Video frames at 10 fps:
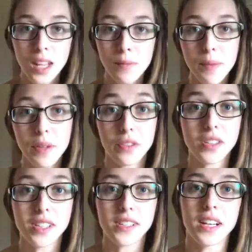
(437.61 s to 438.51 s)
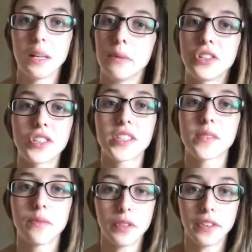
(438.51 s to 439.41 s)
And maybe it looks exciting, but it just
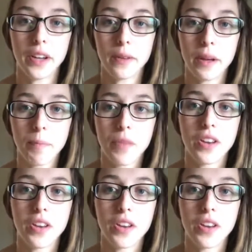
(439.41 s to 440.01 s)
doesn't feel that way.